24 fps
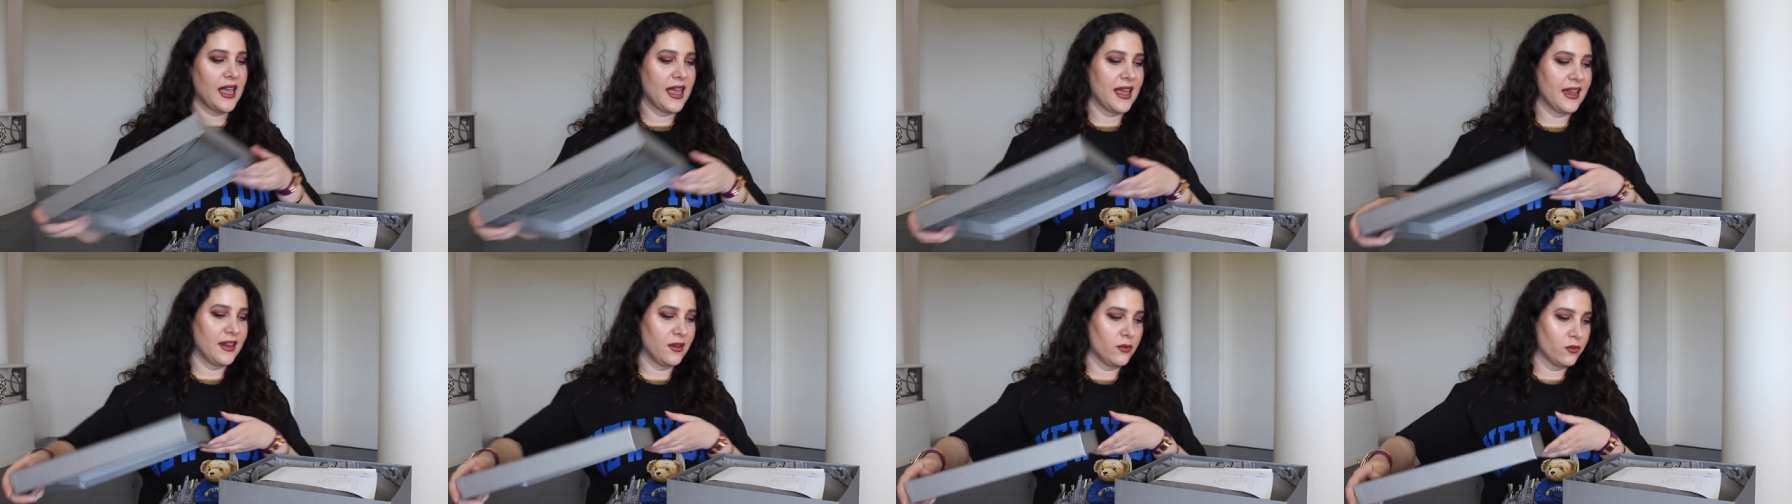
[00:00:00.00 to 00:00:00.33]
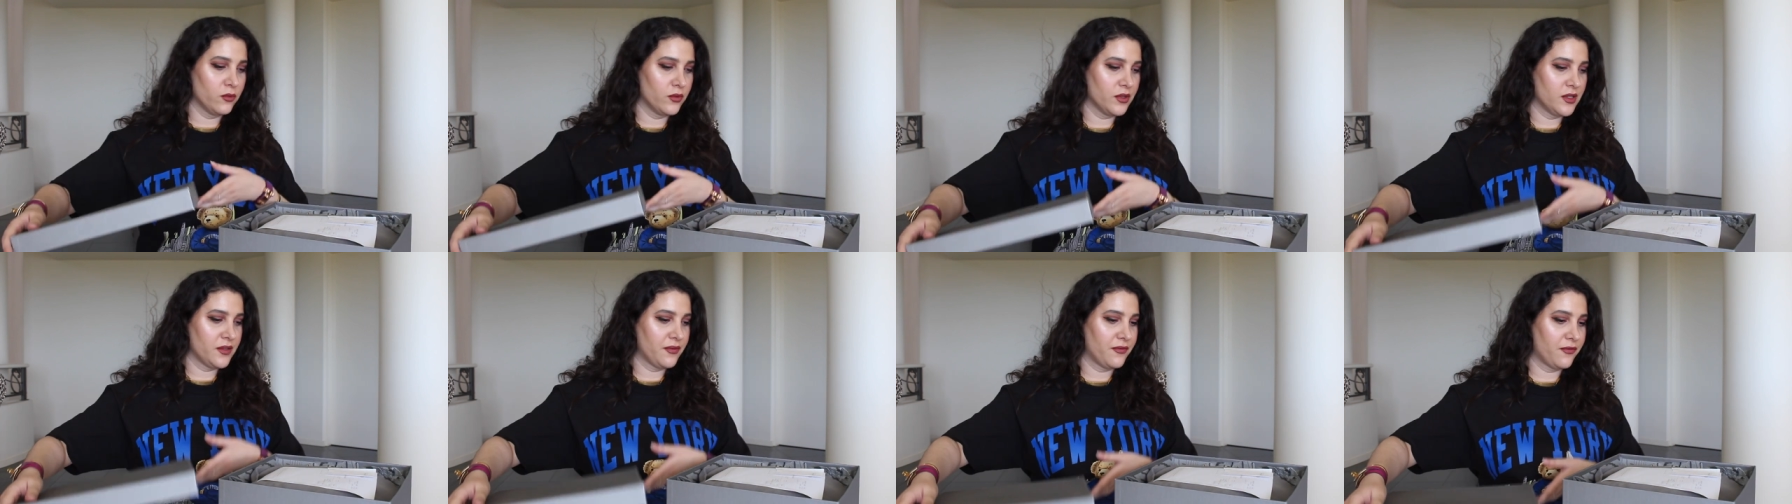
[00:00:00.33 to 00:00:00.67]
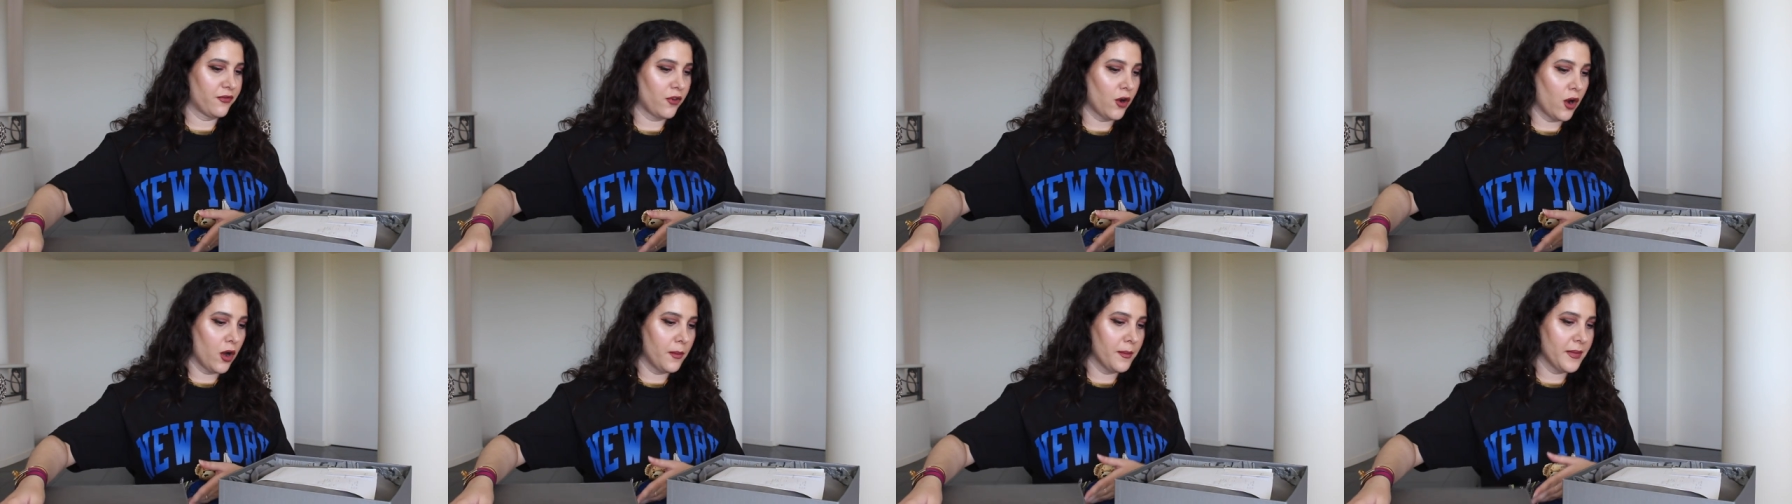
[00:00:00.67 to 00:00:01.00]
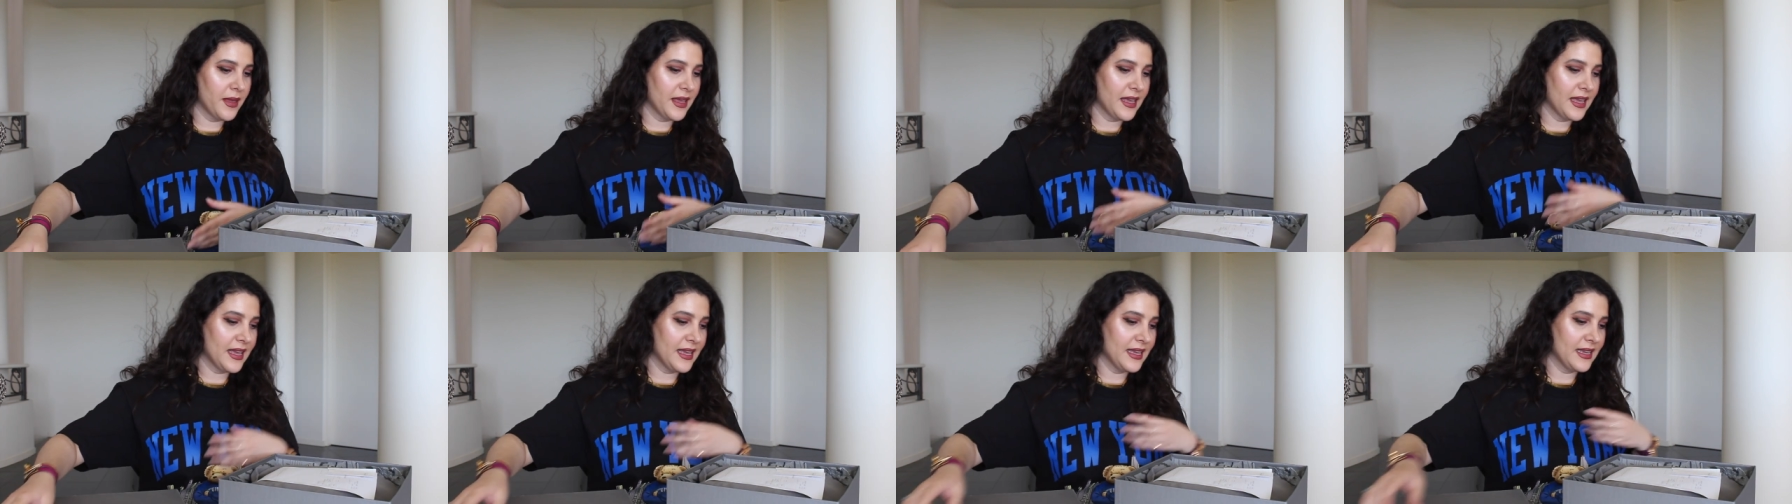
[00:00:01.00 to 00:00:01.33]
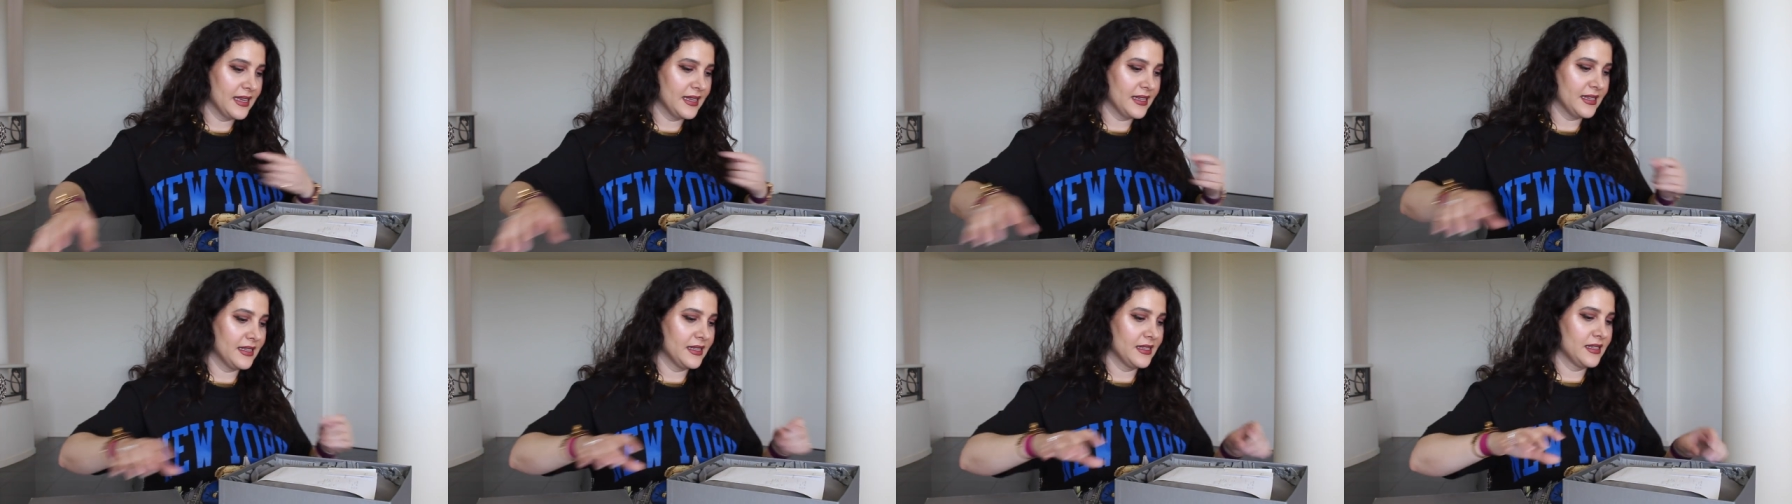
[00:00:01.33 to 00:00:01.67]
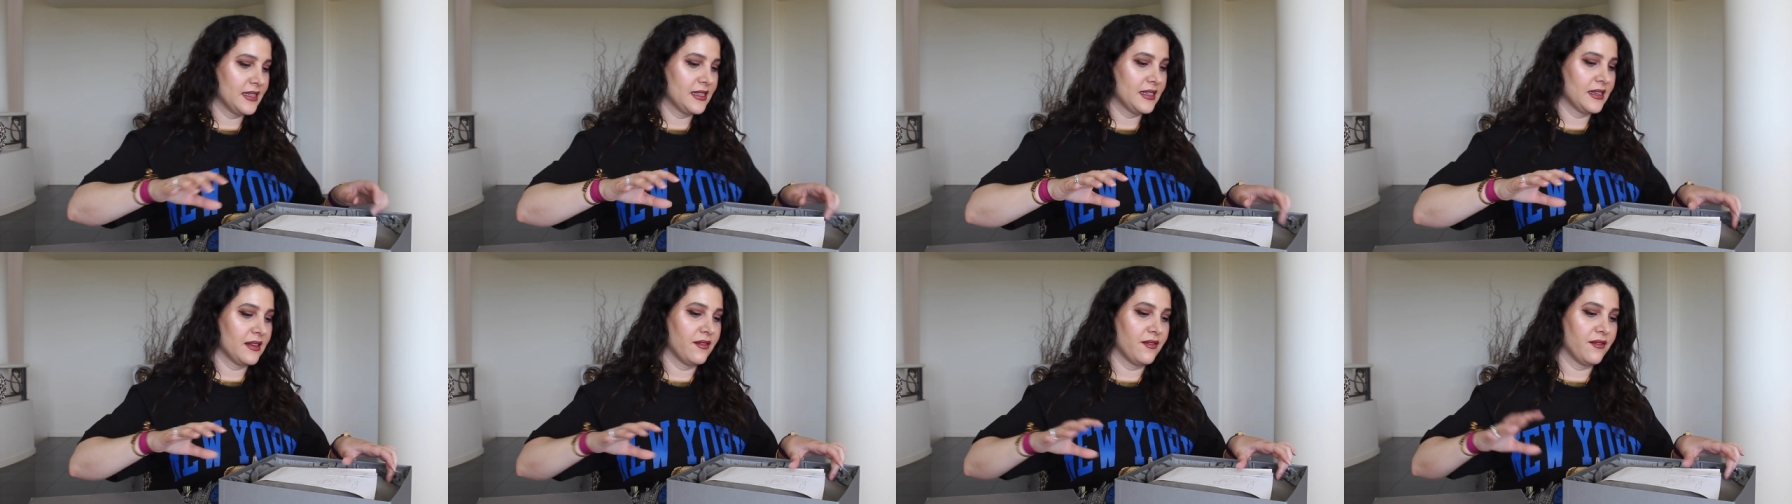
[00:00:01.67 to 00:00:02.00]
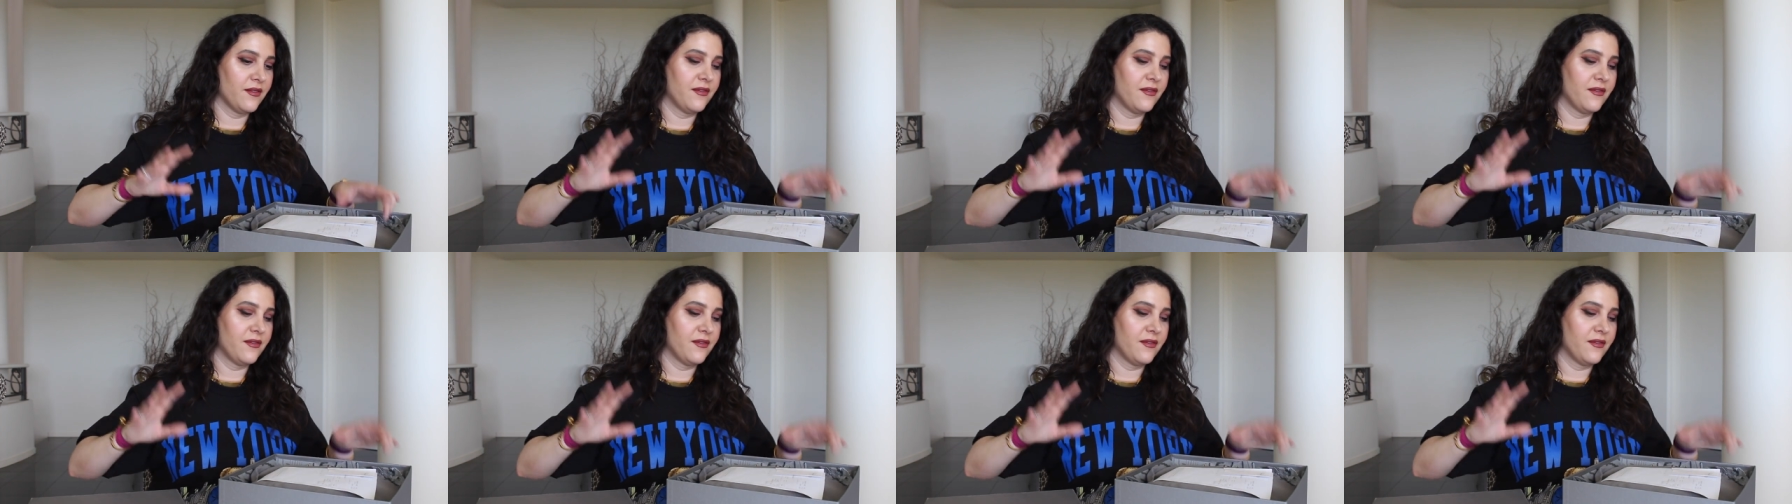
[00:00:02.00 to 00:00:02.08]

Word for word: and it was from his